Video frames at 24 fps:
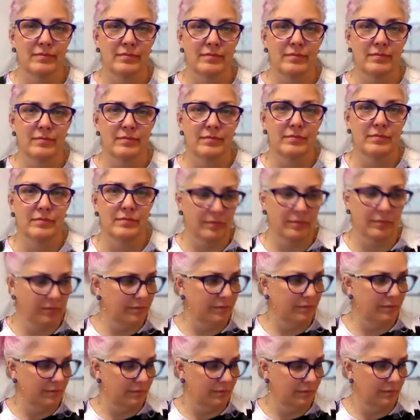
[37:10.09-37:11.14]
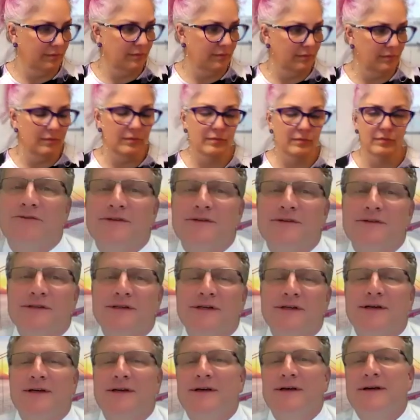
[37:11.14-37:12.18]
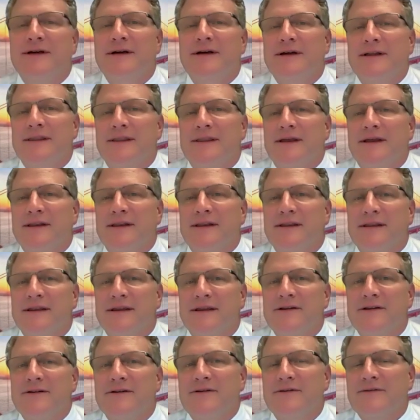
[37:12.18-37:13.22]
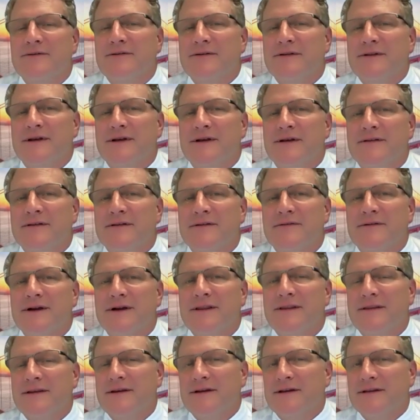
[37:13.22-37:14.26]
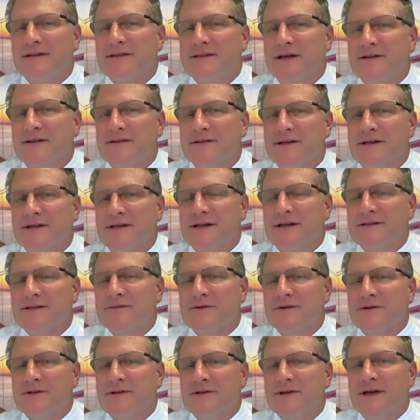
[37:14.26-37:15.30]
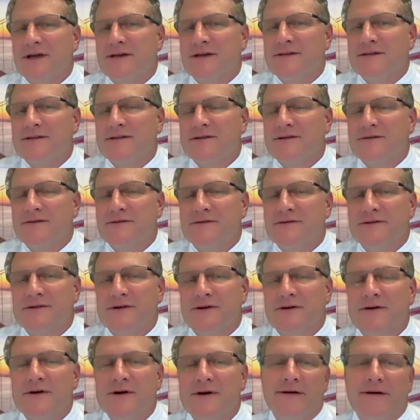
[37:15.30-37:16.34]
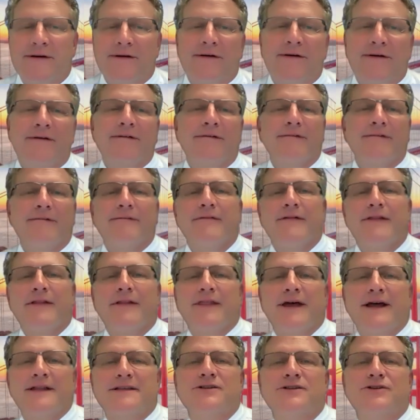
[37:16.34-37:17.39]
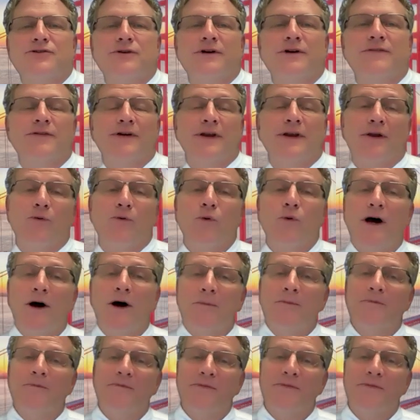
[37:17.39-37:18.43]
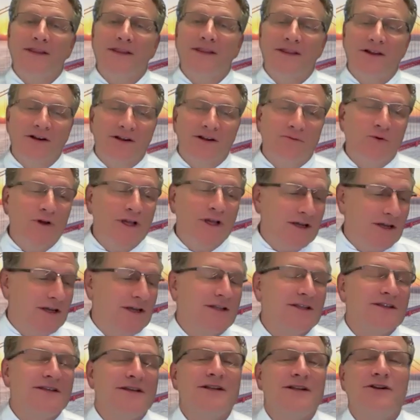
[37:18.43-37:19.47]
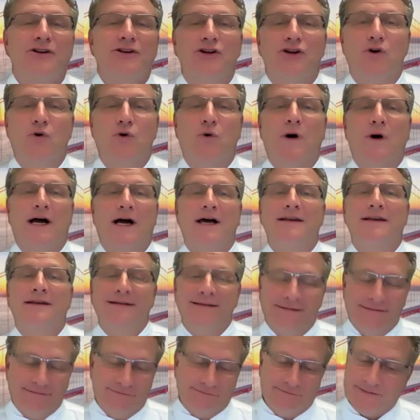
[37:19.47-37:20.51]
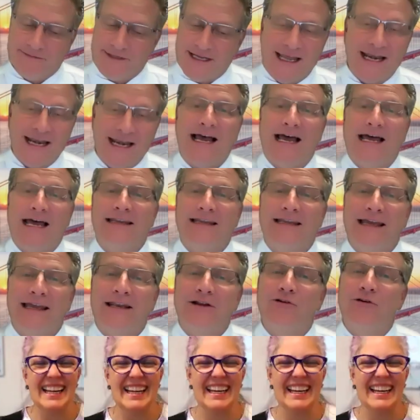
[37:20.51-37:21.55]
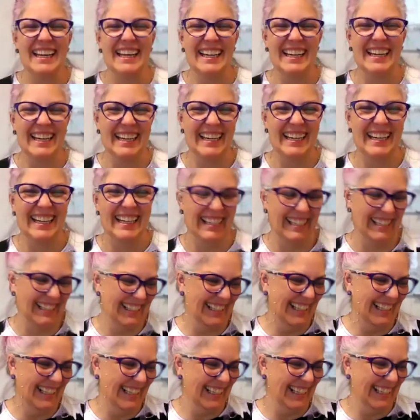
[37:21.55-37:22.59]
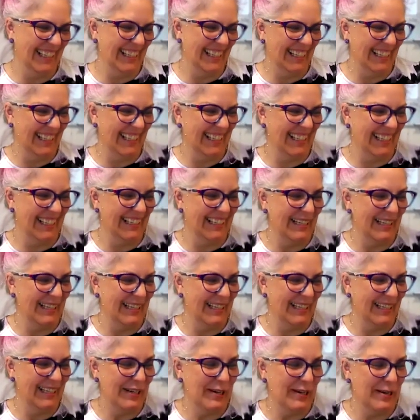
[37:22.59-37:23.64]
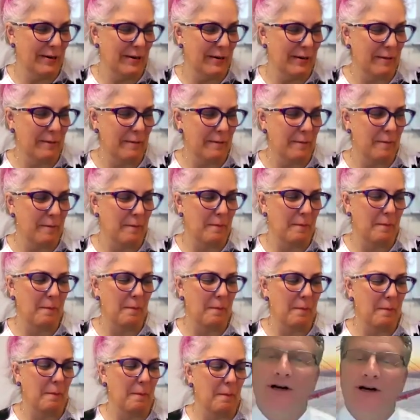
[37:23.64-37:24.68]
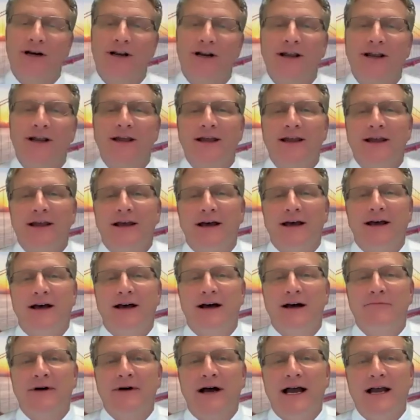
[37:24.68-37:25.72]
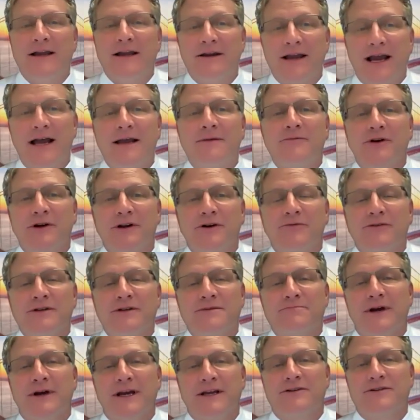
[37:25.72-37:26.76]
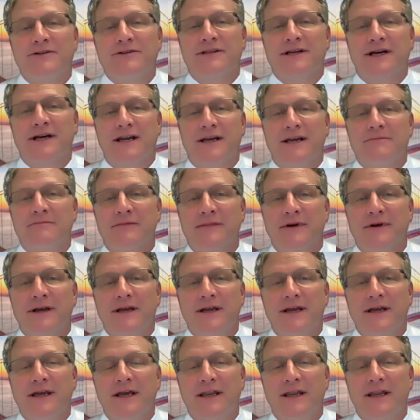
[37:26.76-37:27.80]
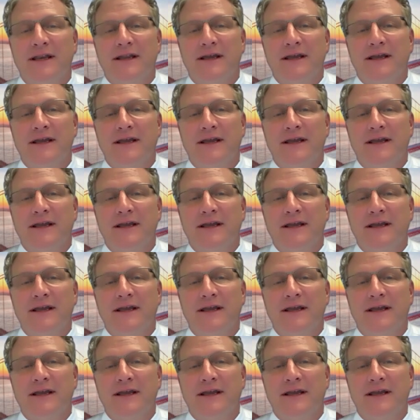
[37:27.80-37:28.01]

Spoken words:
And in line with your values, then you're doing the right thing. It sounds like, and that's what you guys do. So that's terrific. Well, we could continue to go on, and it would be great, and it would be valuable for our listeners for sure. I'm going to respect your time, and